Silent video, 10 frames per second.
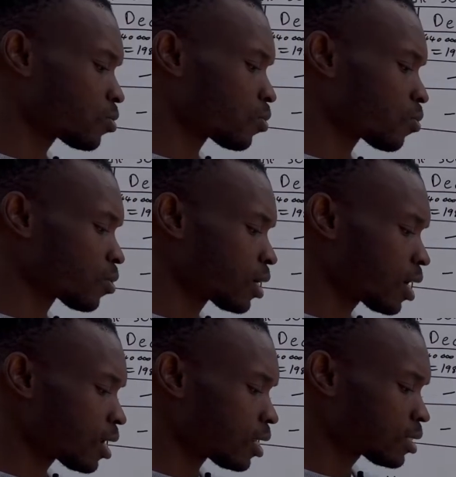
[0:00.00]
water
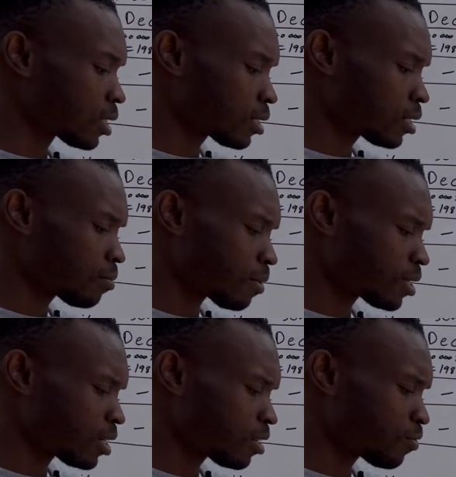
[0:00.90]
and electricity
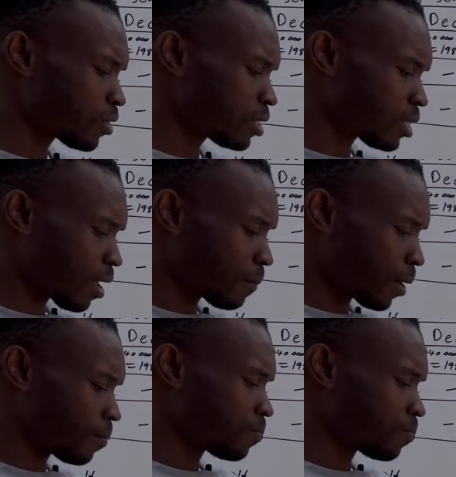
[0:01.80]
budgeted for December.